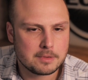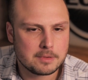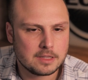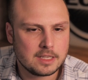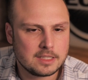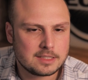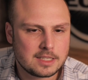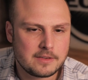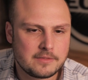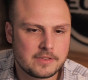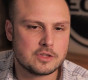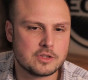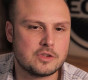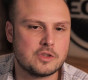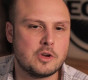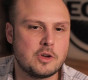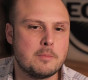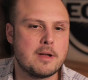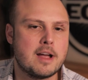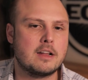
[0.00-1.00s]
but let's even
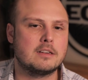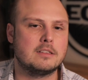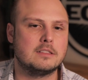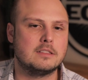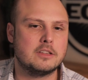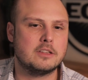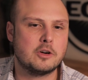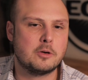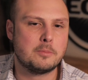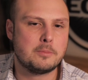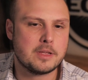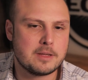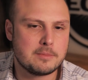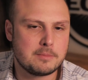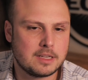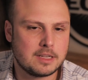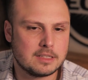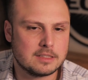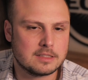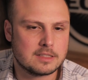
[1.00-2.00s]
zoom out a little bit,
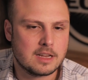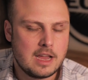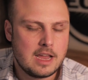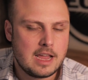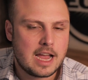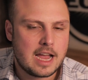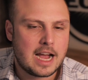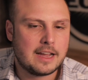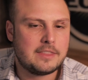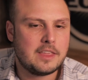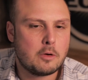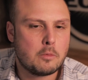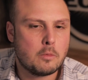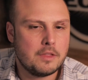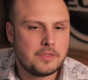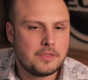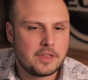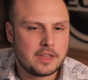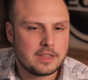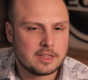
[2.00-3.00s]
because I think
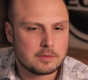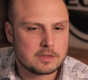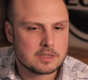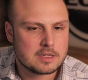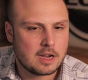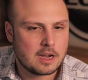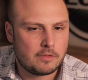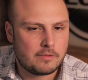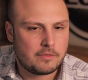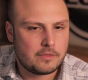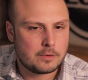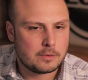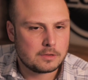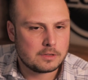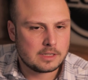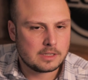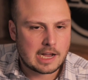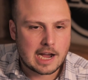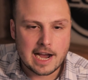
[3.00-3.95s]
one thing that was helpful,